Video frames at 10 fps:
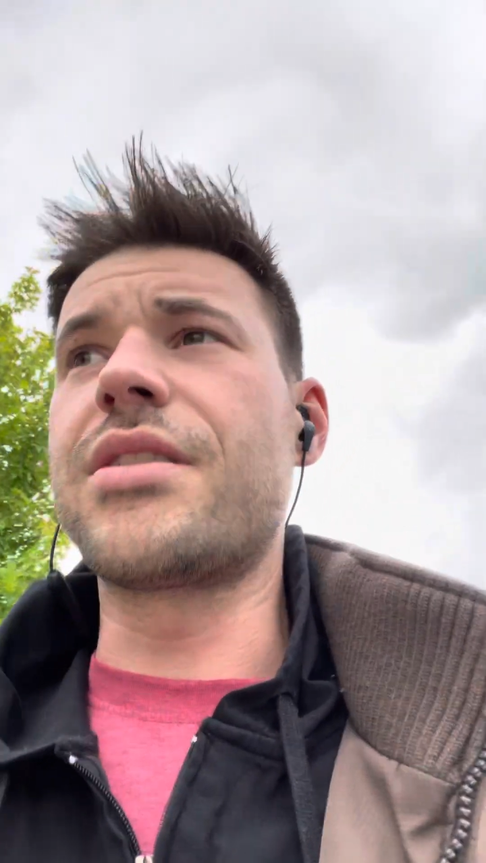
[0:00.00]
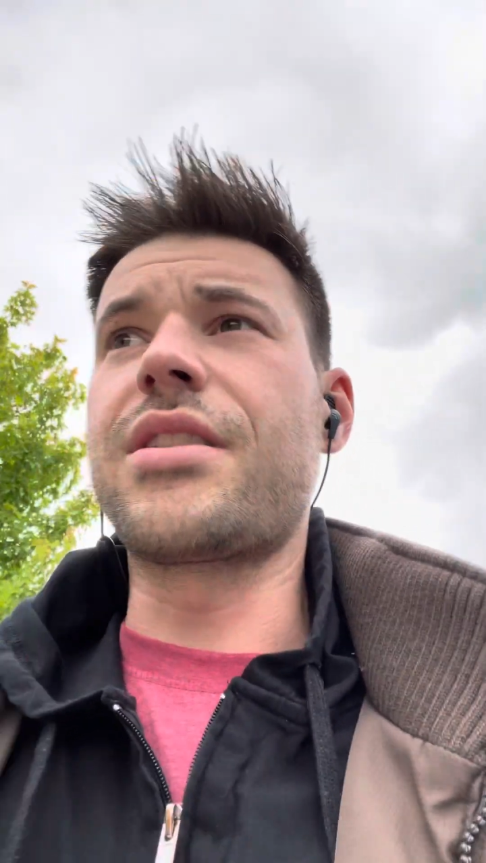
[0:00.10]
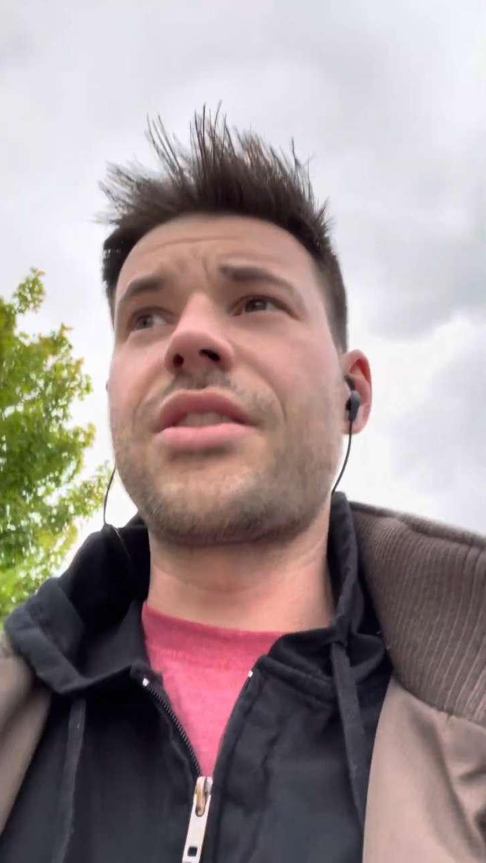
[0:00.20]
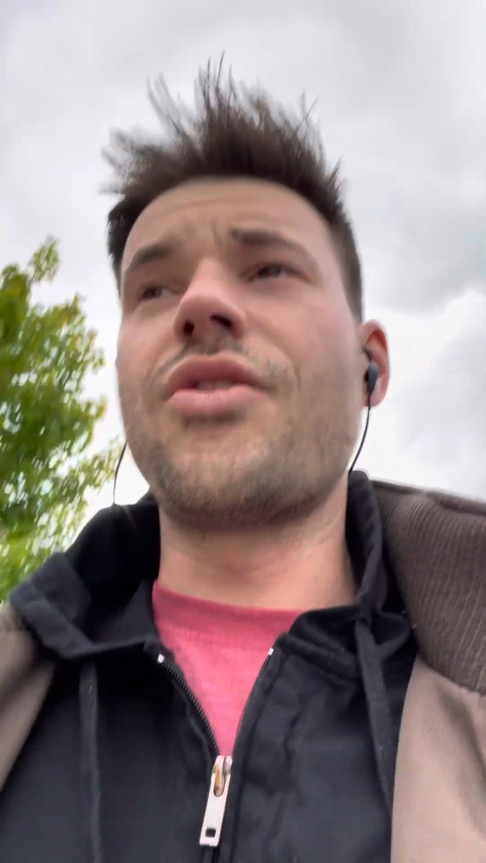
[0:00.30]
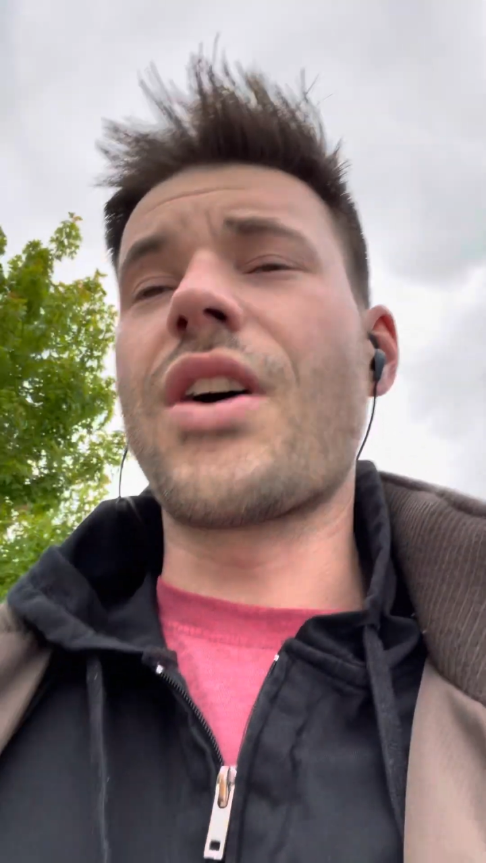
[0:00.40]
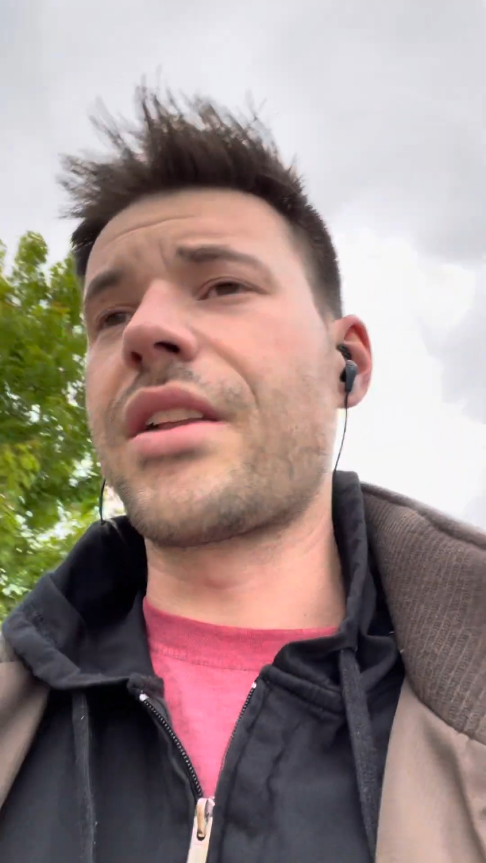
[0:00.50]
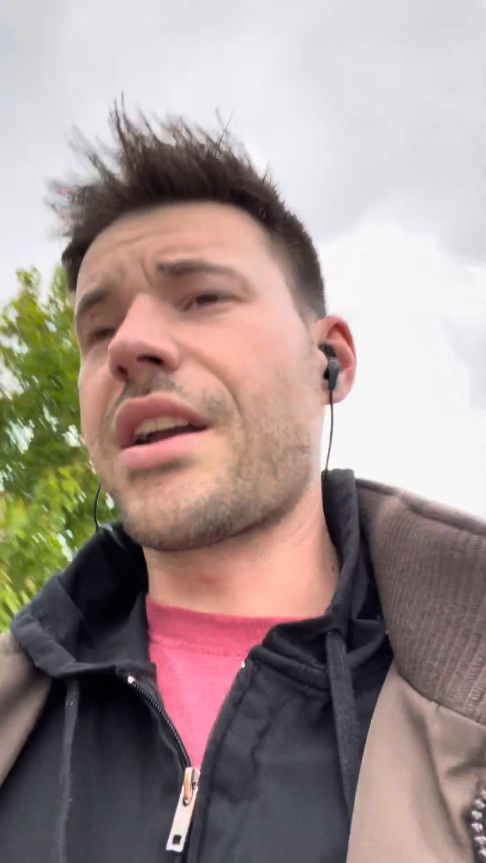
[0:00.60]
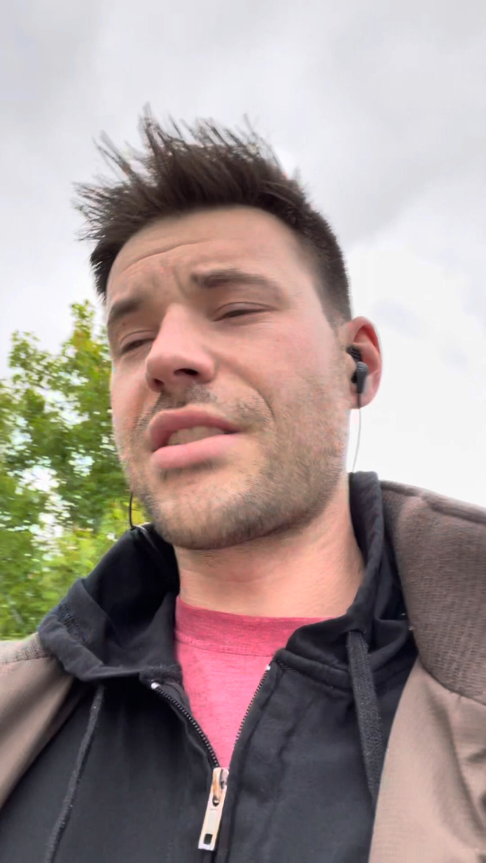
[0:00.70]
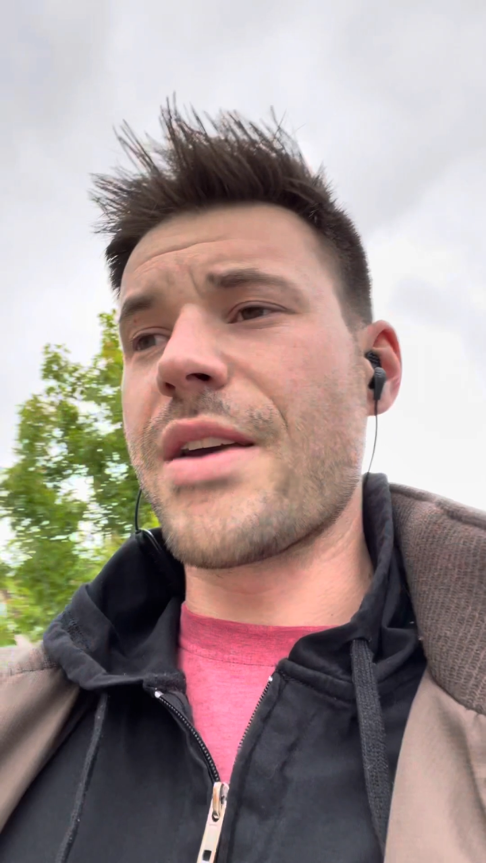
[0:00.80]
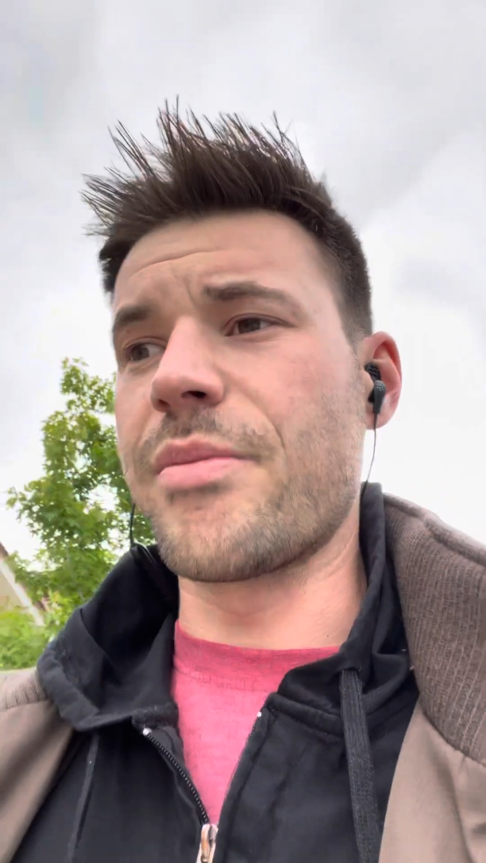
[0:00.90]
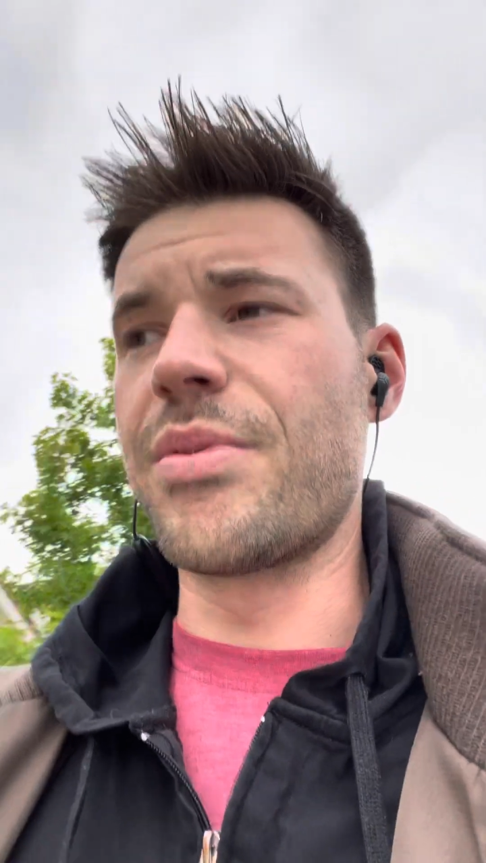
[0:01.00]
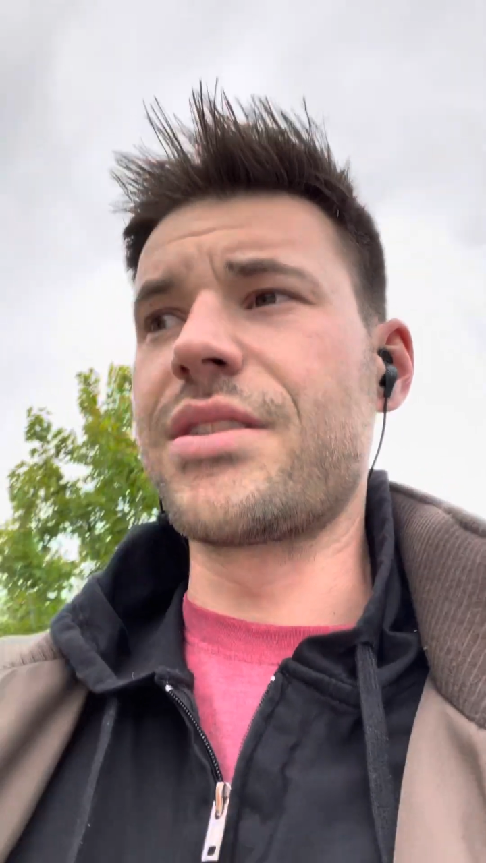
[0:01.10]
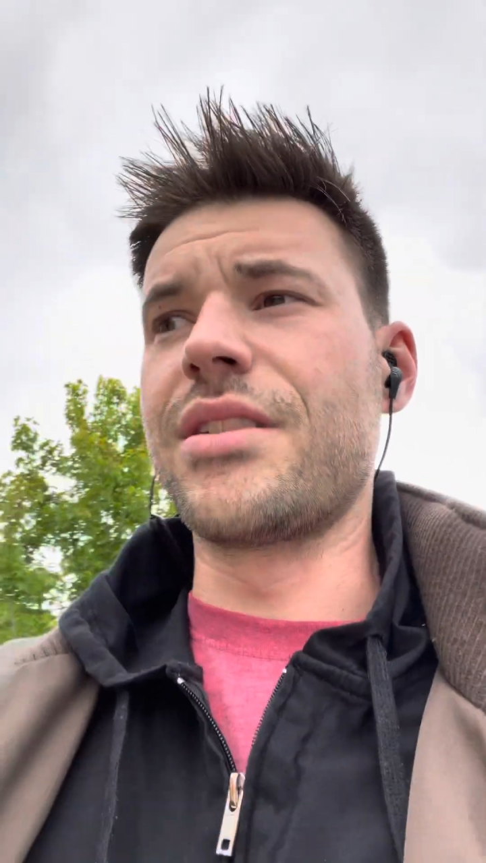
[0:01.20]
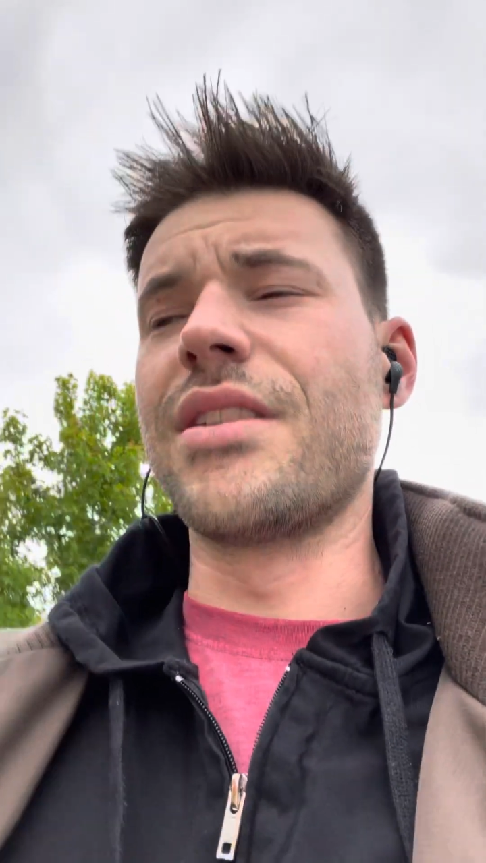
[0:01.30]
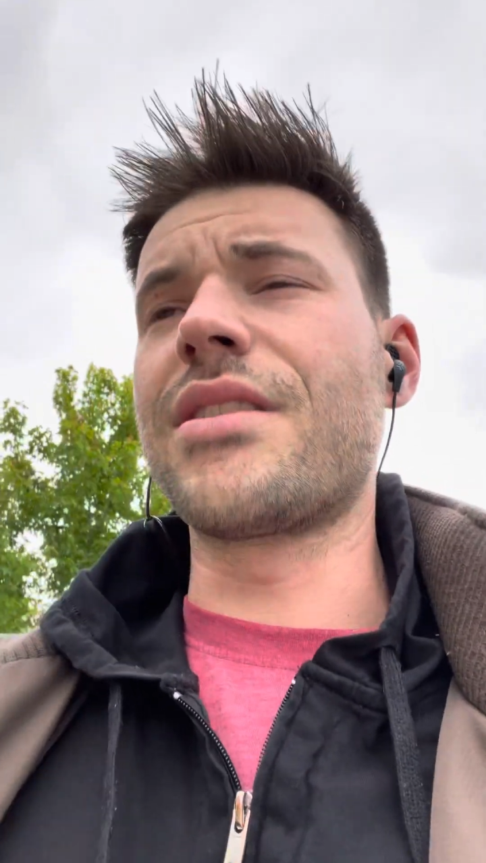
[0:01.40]
let's say you got a landscaping
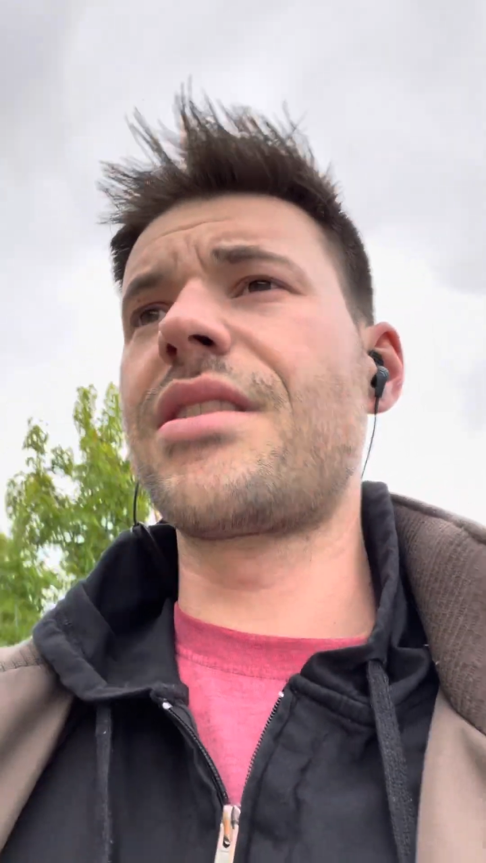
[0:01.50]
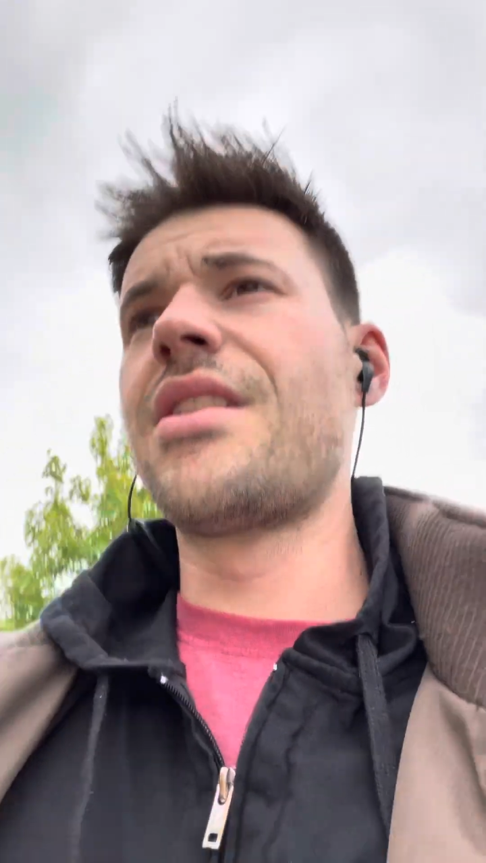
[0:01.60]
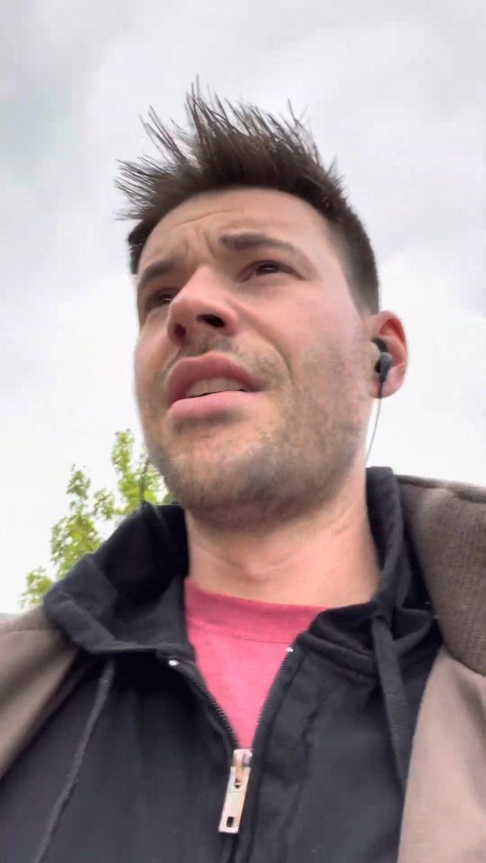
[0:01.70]
business,